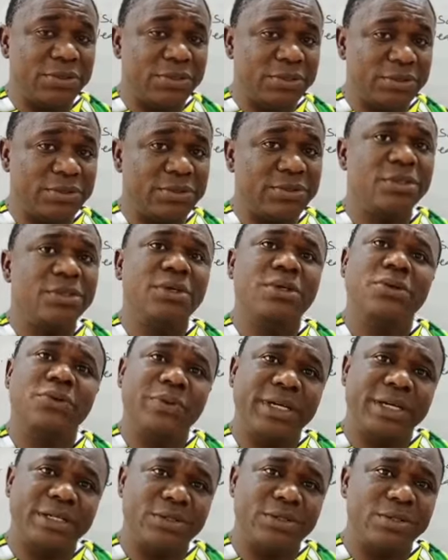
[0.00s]
on?
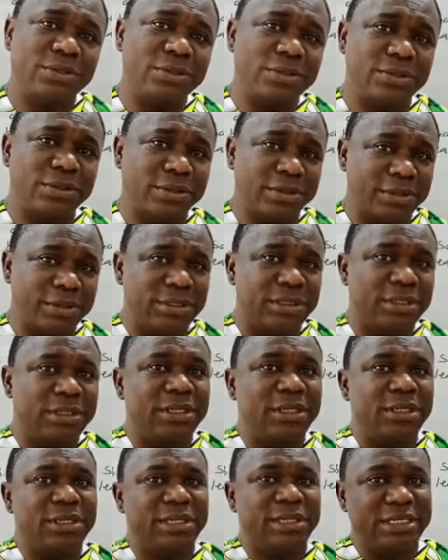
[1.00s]
We are to go on.
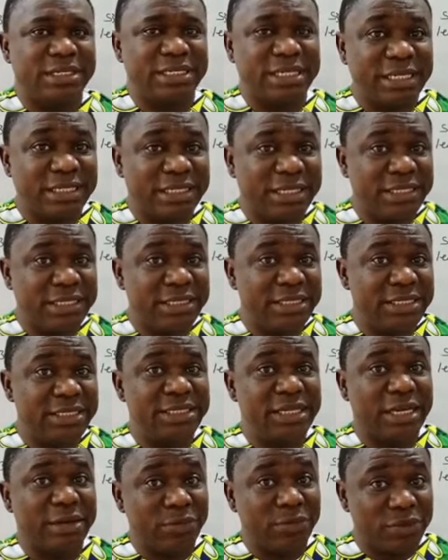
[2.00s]
The
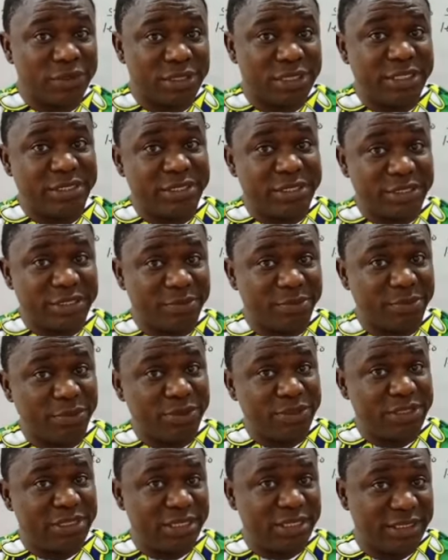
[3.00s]
sentences are mostly
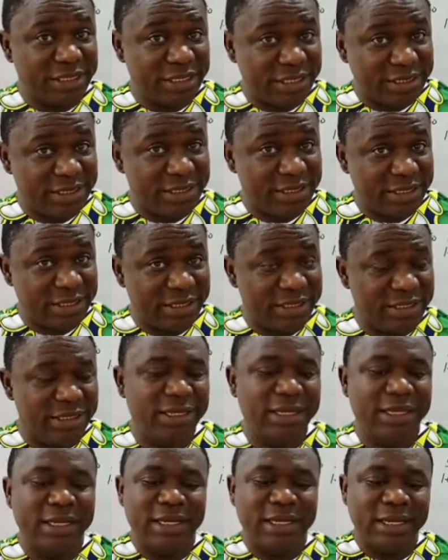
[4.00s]
simple sentences,
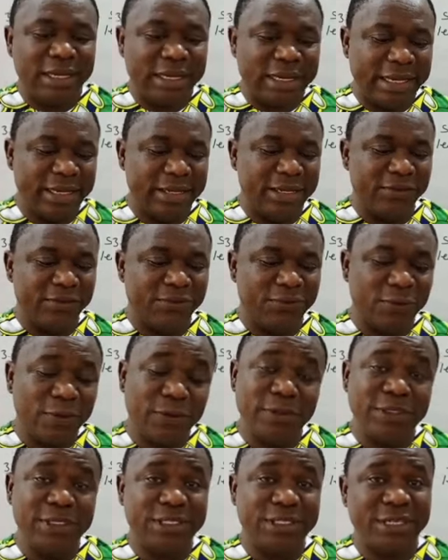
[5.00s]
and they
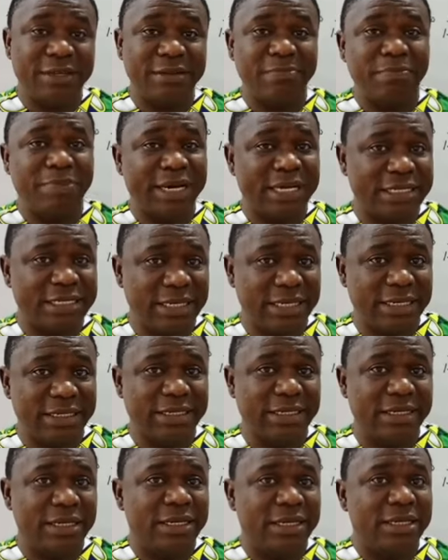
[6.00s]
follow the same pattern,
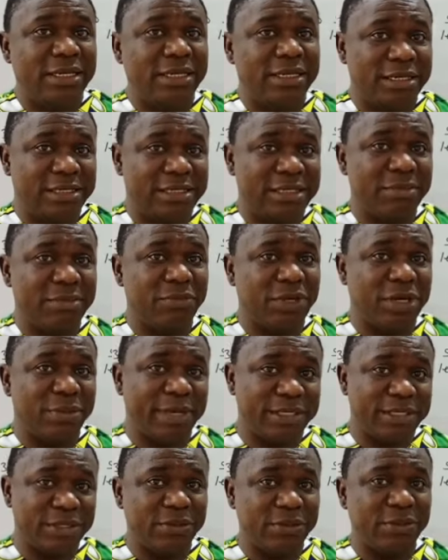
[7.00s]
the same
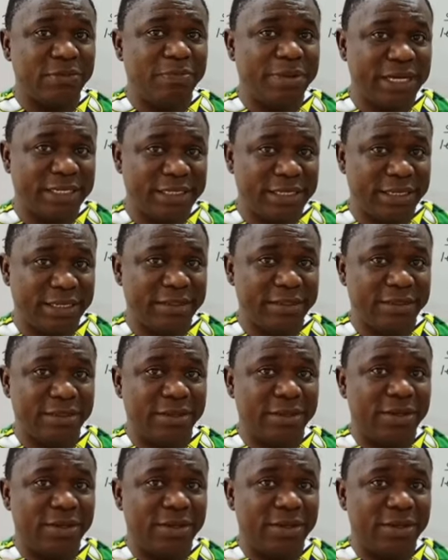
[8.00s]
grammatical pattern.